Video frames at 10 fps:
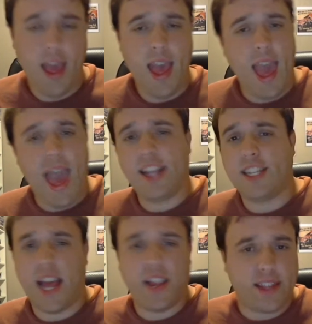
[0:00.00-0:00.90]
and
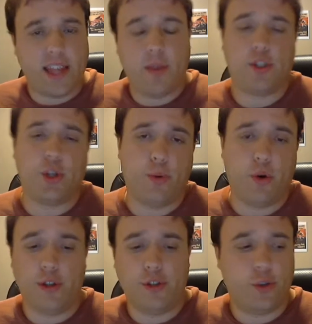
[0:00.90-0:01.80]
just kind of seeing what your
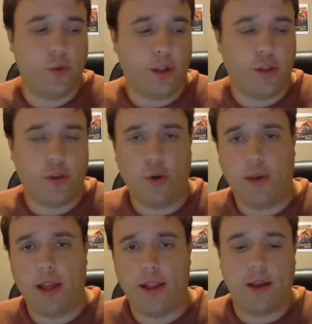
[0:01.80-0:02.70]
opponent's doing
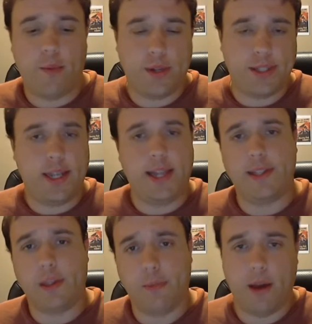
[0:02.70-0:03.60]
too, and what
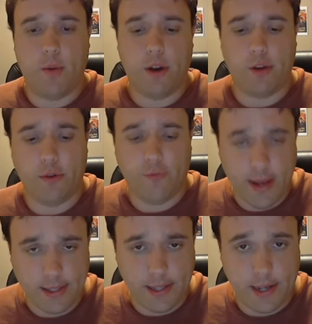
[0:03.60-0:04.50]
cities you might want to
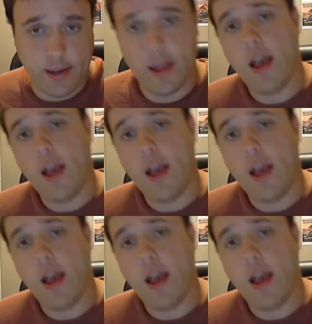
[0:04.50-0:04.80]
invest in.